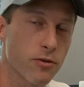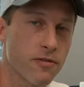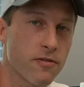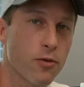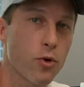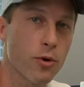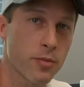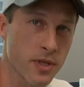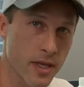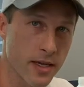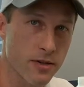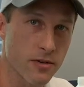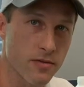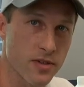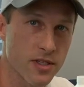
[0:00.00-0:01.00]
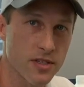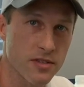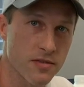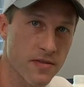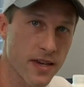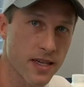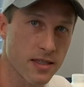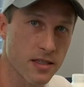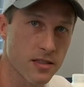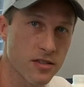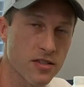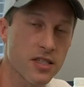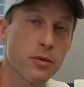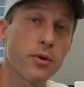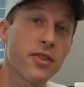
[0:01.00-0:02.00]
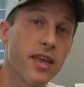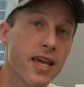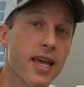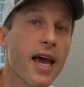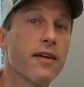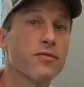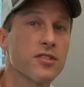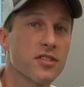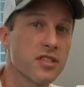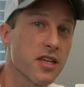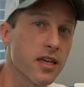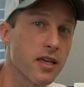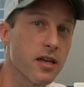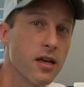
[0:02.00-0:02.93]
formulator of the disinfectant to see what they have to say